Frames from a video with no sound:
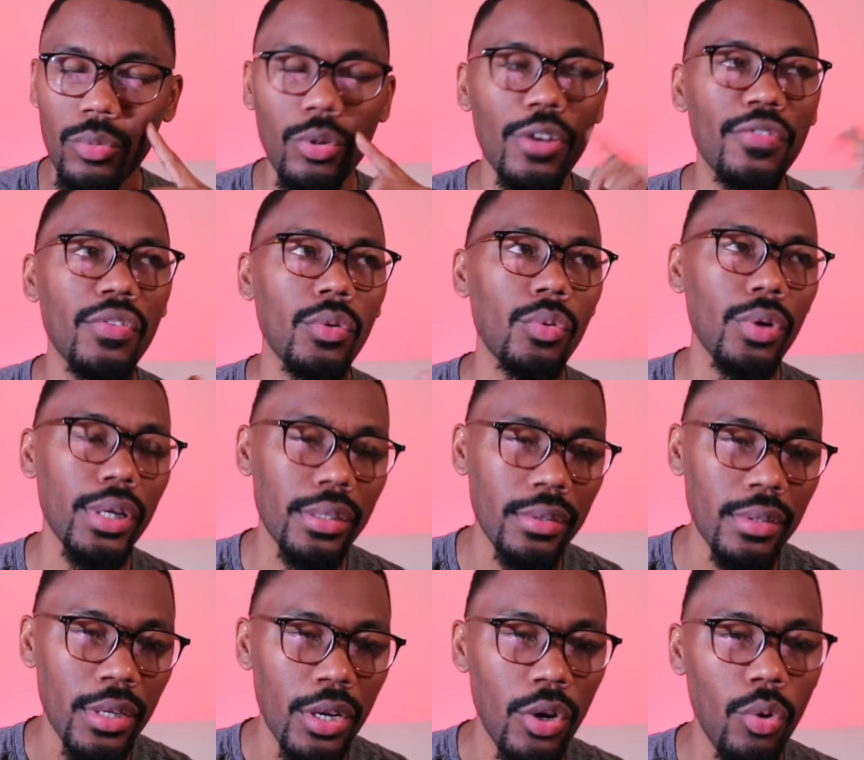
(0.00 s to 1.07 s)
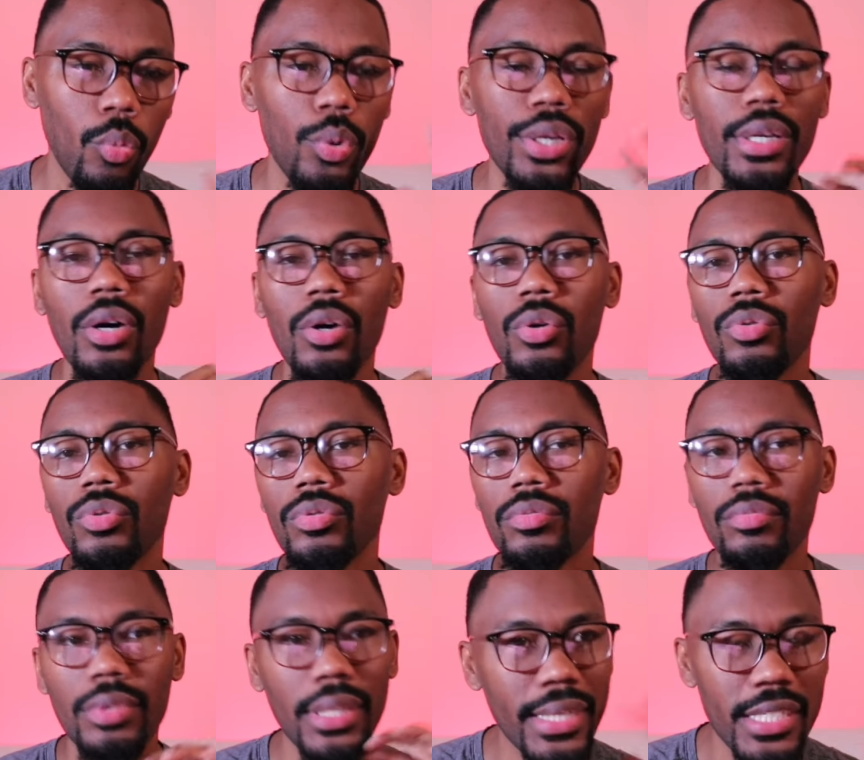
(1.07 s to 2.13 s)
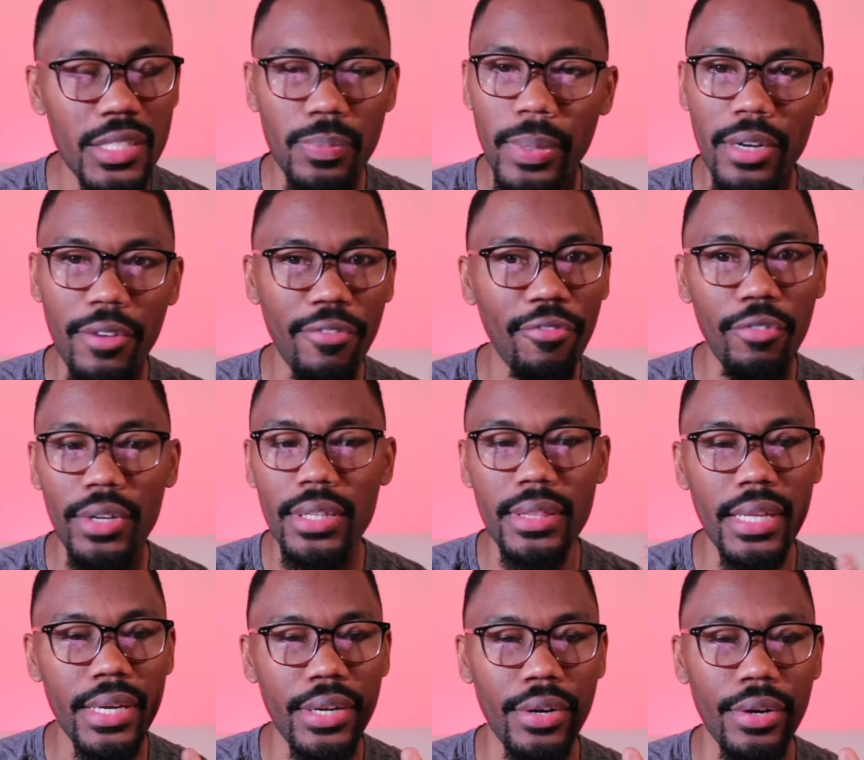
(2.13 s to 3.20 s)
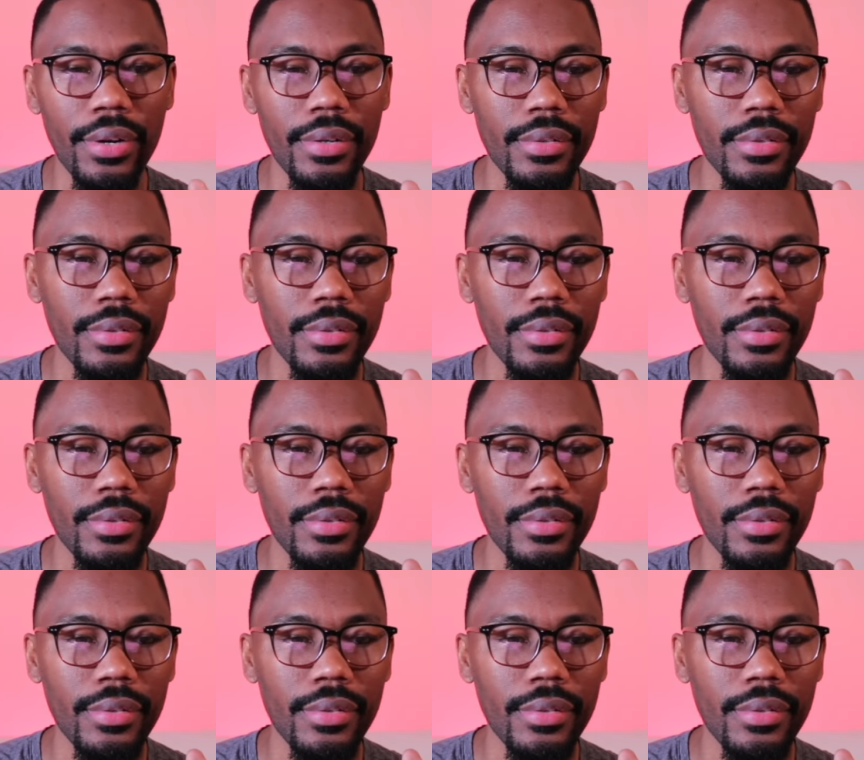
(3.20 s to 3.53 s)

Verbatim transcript: Well, for one, we know he's been a free thinker